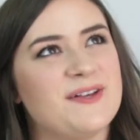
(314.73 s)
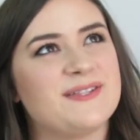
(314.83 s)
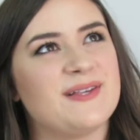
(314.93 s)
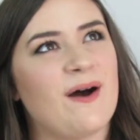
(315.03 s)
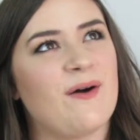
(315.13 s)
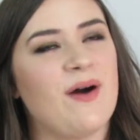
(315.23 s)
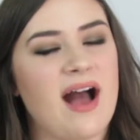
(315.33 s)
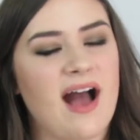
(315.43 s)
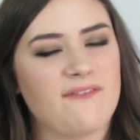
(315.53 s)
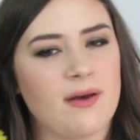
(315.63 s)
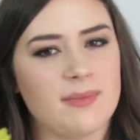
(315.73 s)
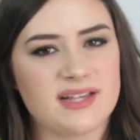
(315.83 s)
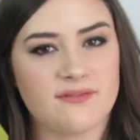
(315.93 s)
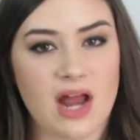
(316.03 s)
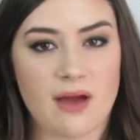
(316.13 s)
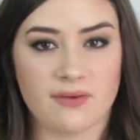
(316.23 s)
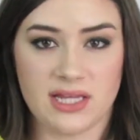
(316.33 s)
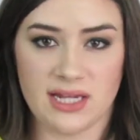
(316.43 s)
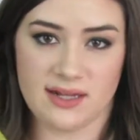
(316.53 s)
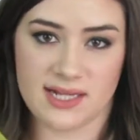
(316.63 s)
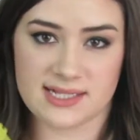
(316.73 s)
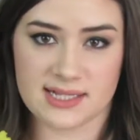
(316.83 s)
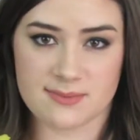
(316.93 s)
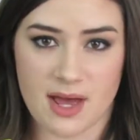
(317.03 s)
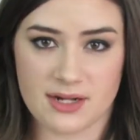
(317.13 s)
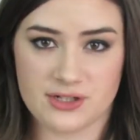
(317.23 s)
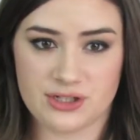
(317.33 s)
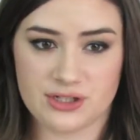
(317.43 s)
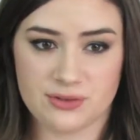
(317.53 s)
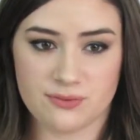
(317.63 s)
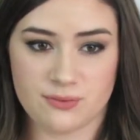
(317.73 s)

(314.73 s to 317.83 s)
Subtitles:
So I found myself not really eating these as much.